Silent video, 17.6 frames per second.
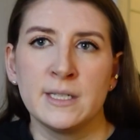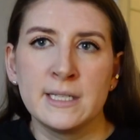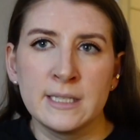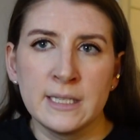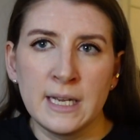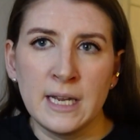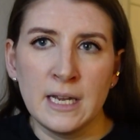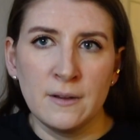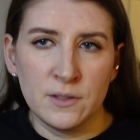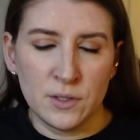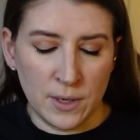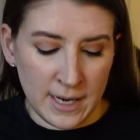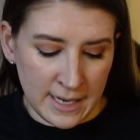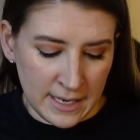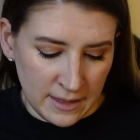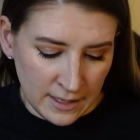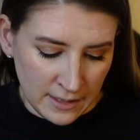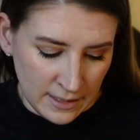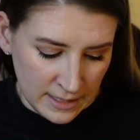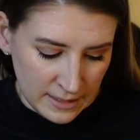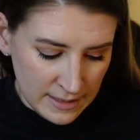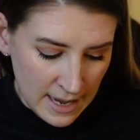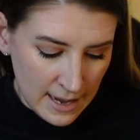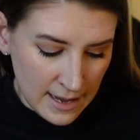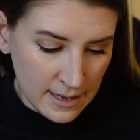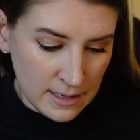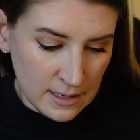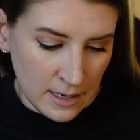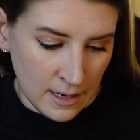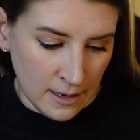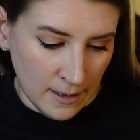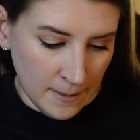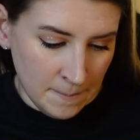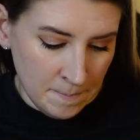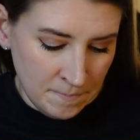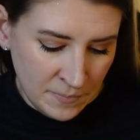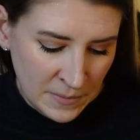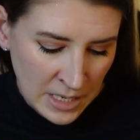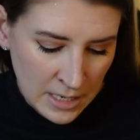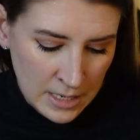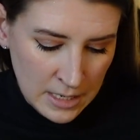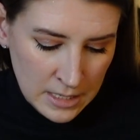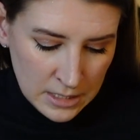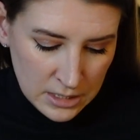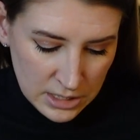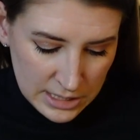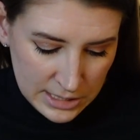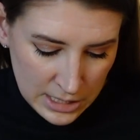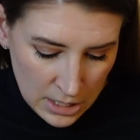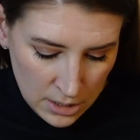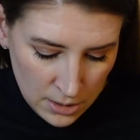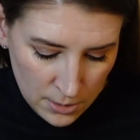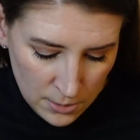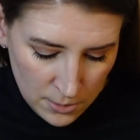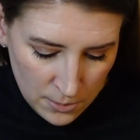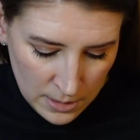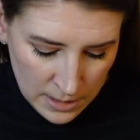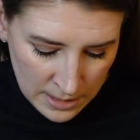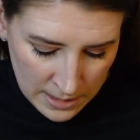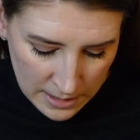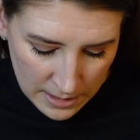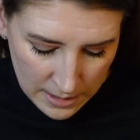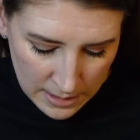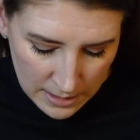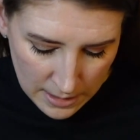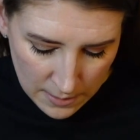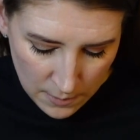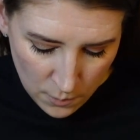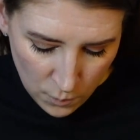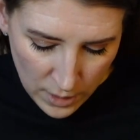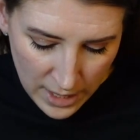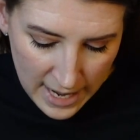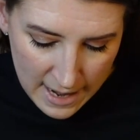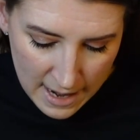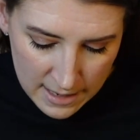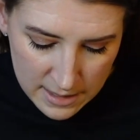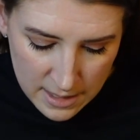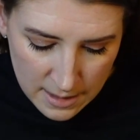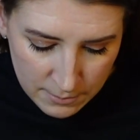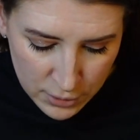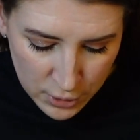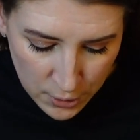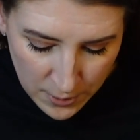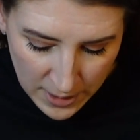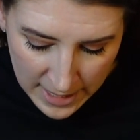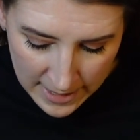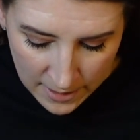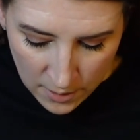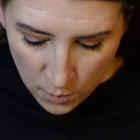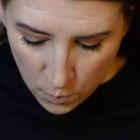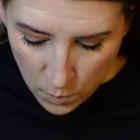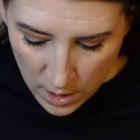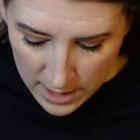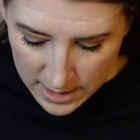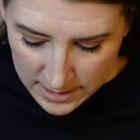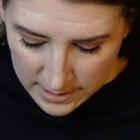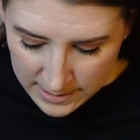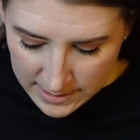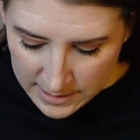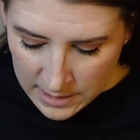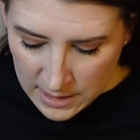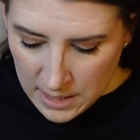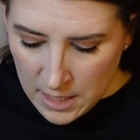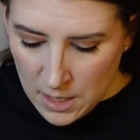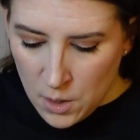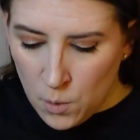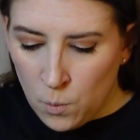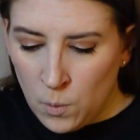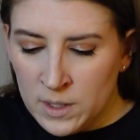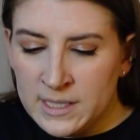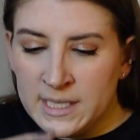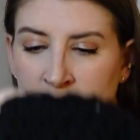sleeves or anything like that. So what I ended up doing was, once